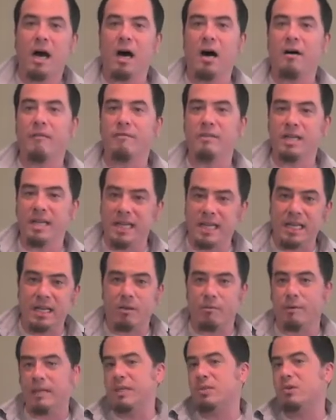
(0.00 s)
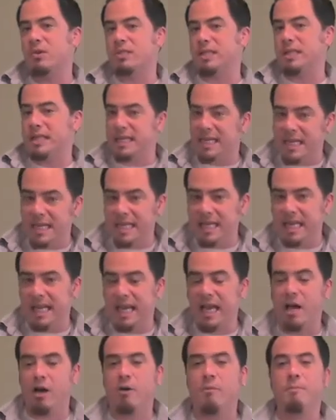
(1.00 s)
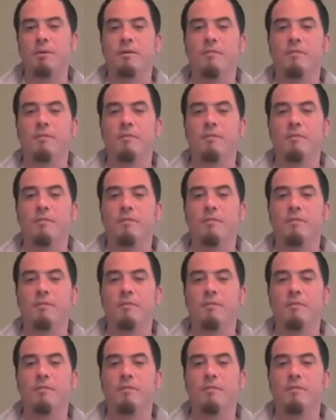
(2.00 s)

needing a resource and needing help,